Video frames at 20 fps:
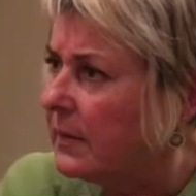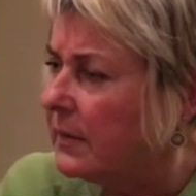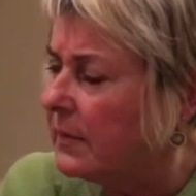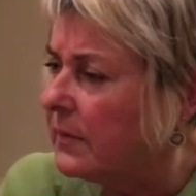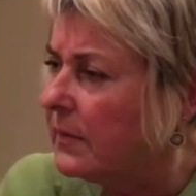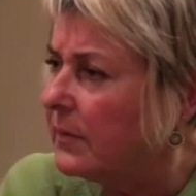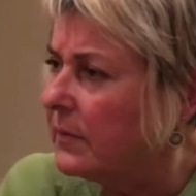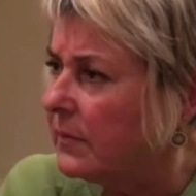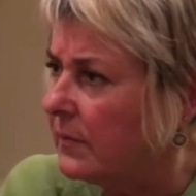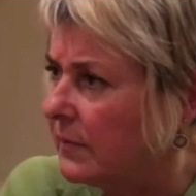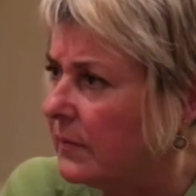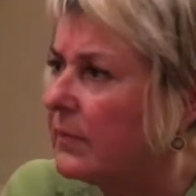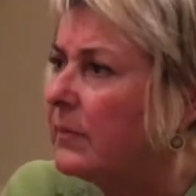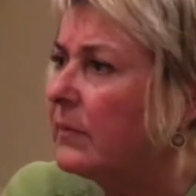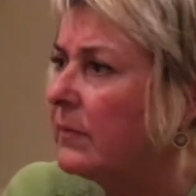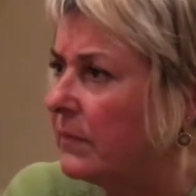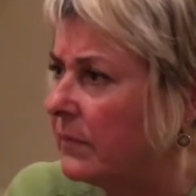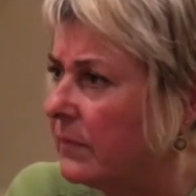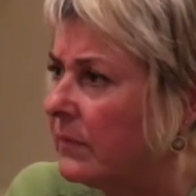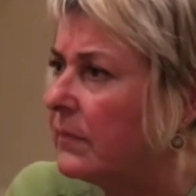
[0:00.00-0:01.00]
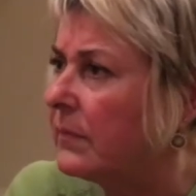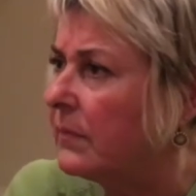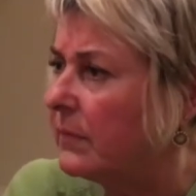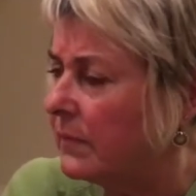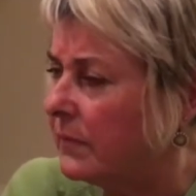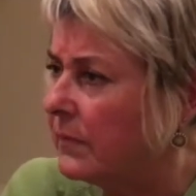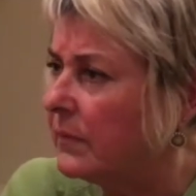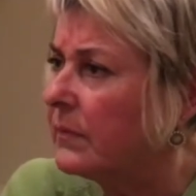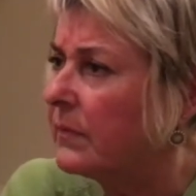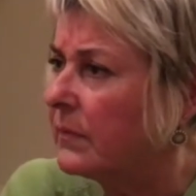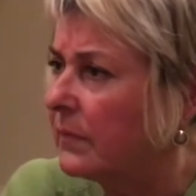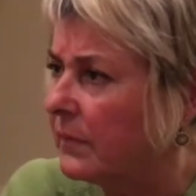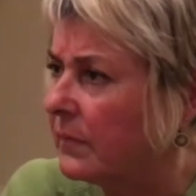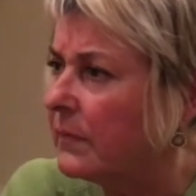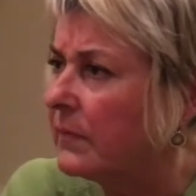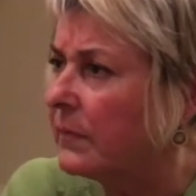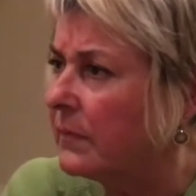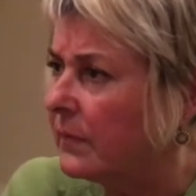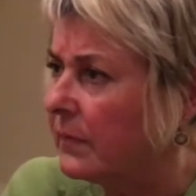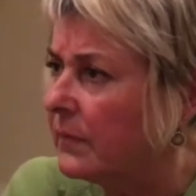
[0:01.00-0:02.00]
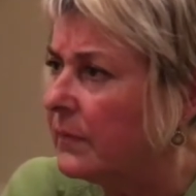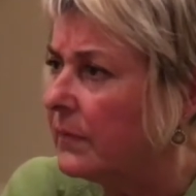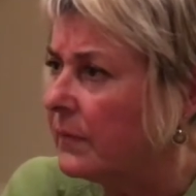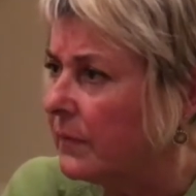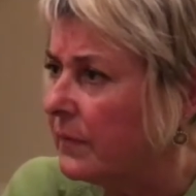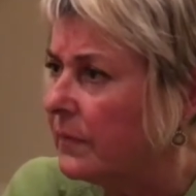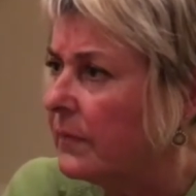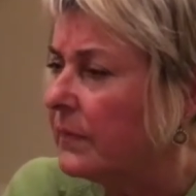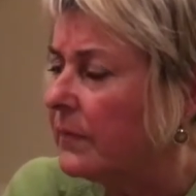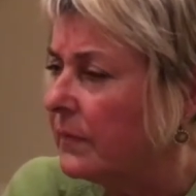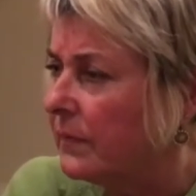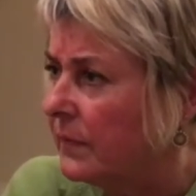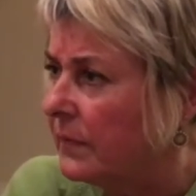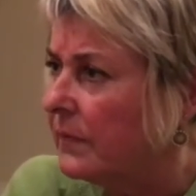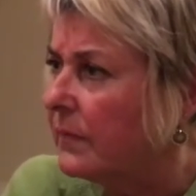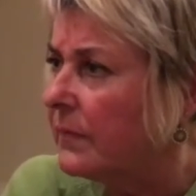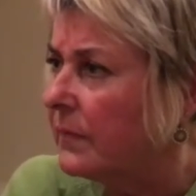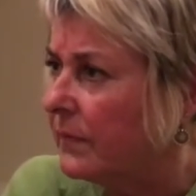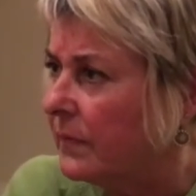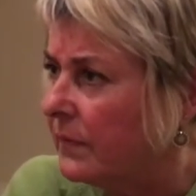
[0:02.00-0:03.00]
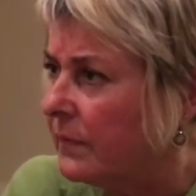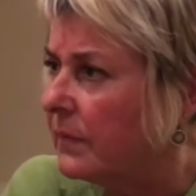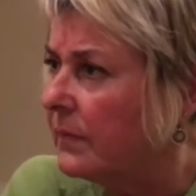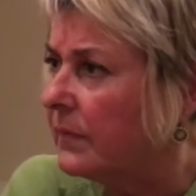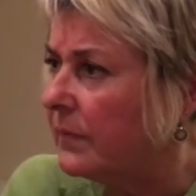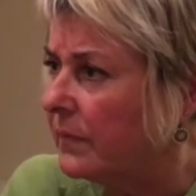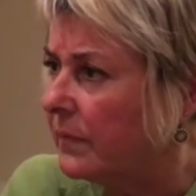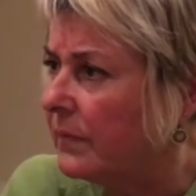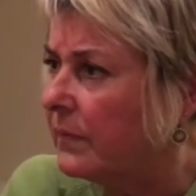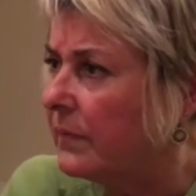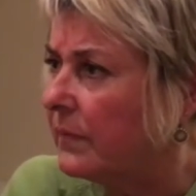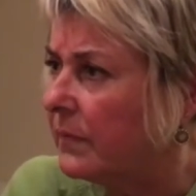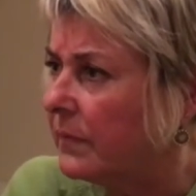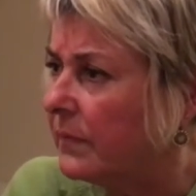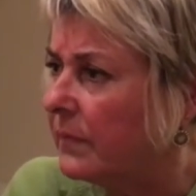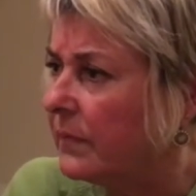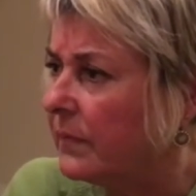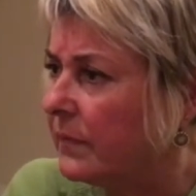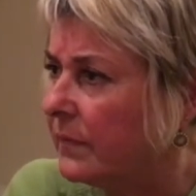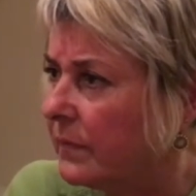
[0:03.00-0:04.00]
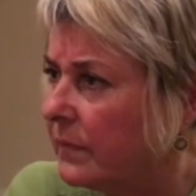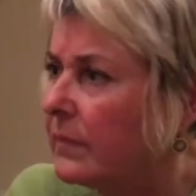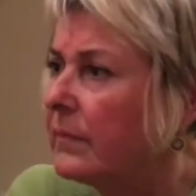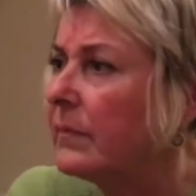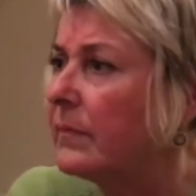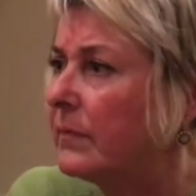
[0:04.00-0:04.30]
[no speech]